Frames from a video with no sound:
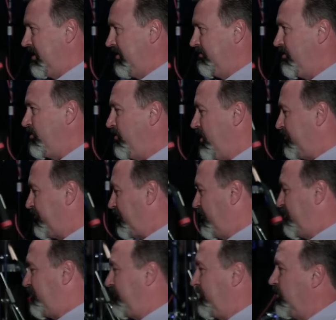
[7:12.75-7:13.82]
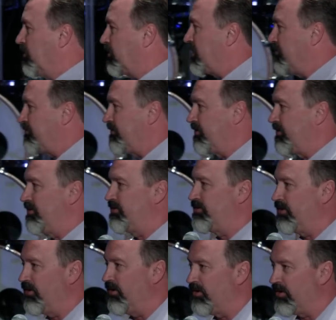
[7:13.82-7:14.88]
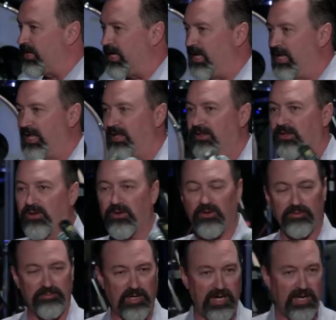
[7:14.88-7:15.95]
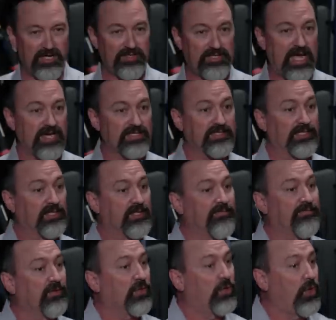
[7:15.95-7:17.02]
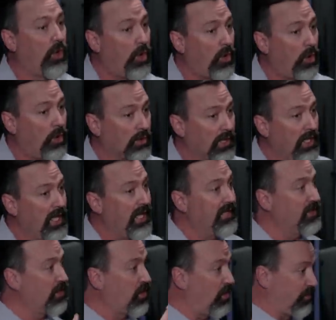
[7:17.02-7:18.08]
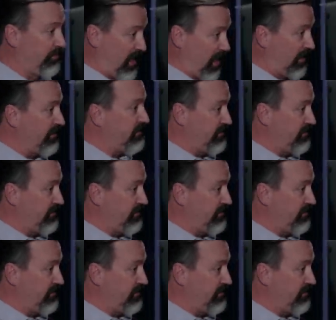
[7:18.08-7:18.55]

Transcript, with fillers: We went from looking for the dirt in the gold mine to actually looking for the gold in the gold mine.